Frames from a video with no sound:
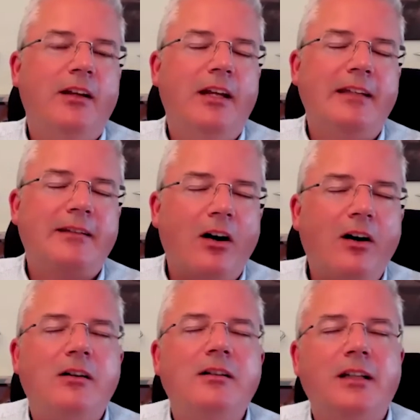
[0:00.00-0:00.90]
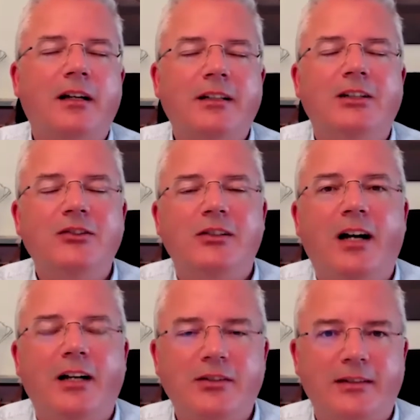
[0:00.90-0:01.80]
It's all on an
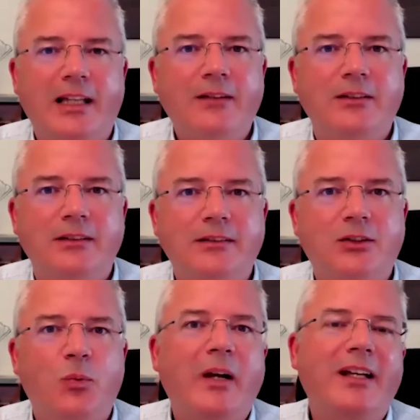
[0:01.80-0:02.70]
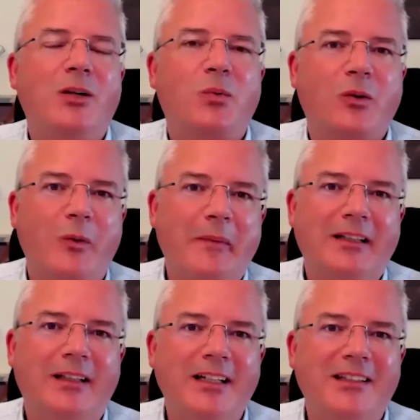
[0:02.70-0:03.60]
unconscious level. The way I work with my
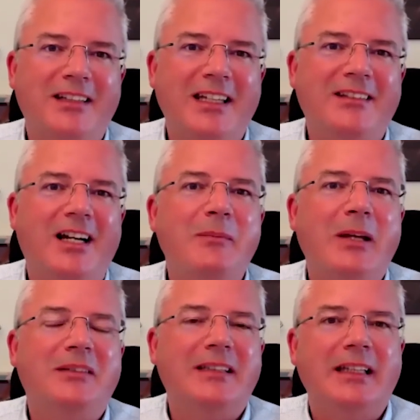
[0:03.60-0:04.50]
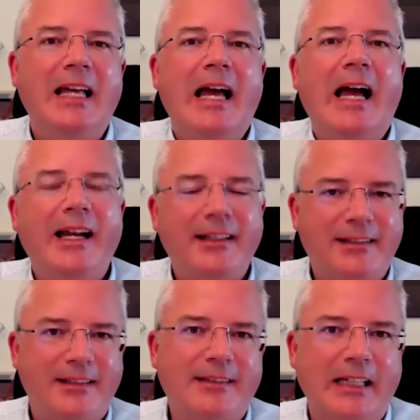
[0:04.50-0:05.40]
clients is I'm able to
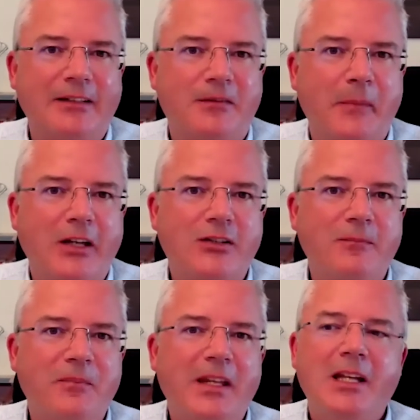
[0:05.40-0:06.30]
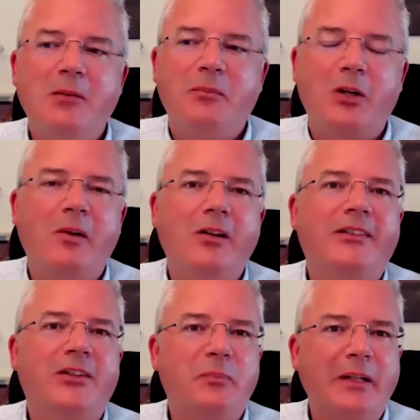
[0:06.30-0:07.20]
access that information, but I'm
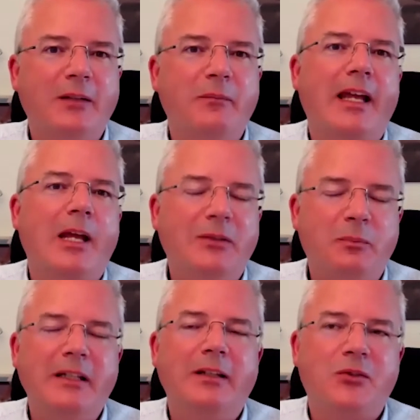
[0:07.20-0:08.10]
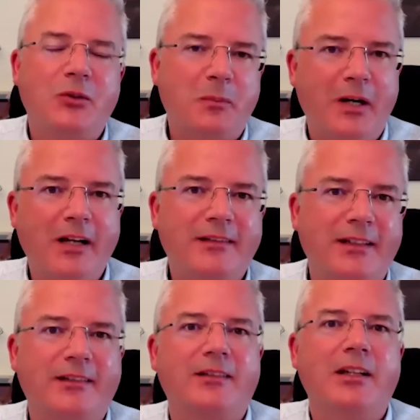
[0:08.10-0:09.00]
also able to bring them through a
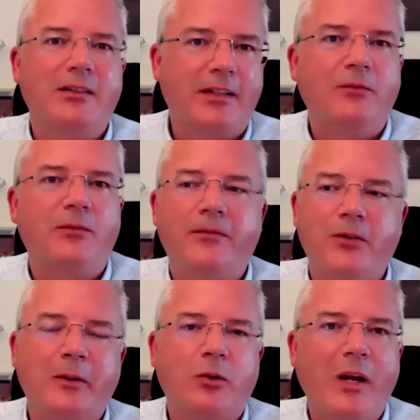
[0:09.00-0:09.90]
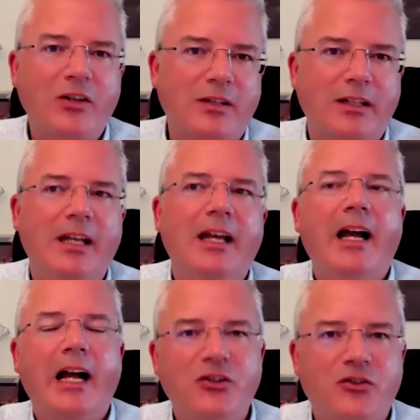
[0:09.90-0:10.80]
process, is a form of questioning,
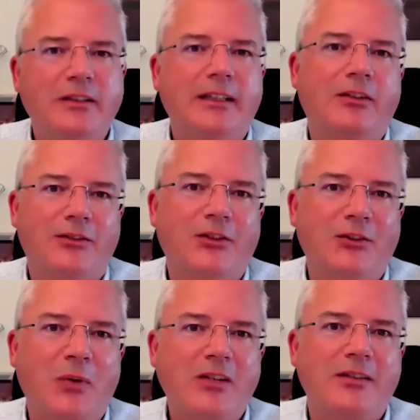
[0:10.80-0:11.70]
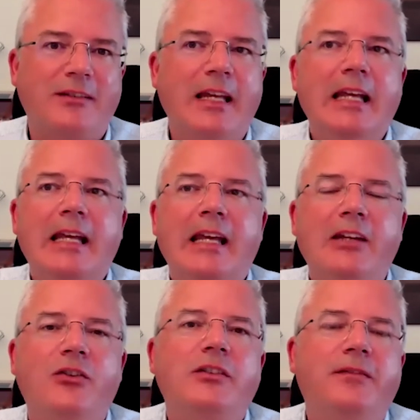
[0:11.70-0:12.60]
and drill down into those questions
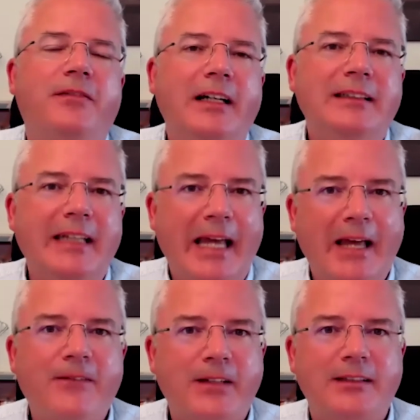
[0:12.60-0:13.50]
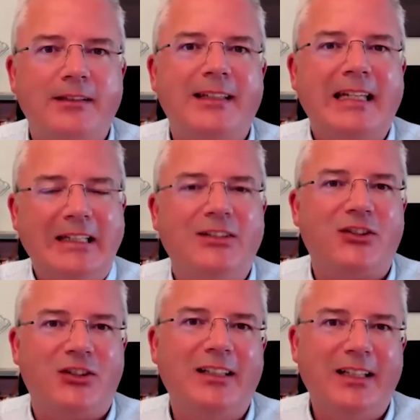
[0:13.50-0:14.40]
in order to find the evidence in
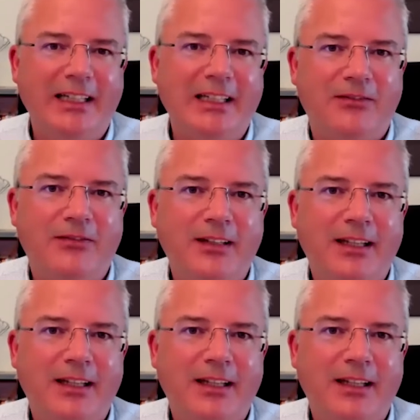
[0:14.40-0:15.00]
their life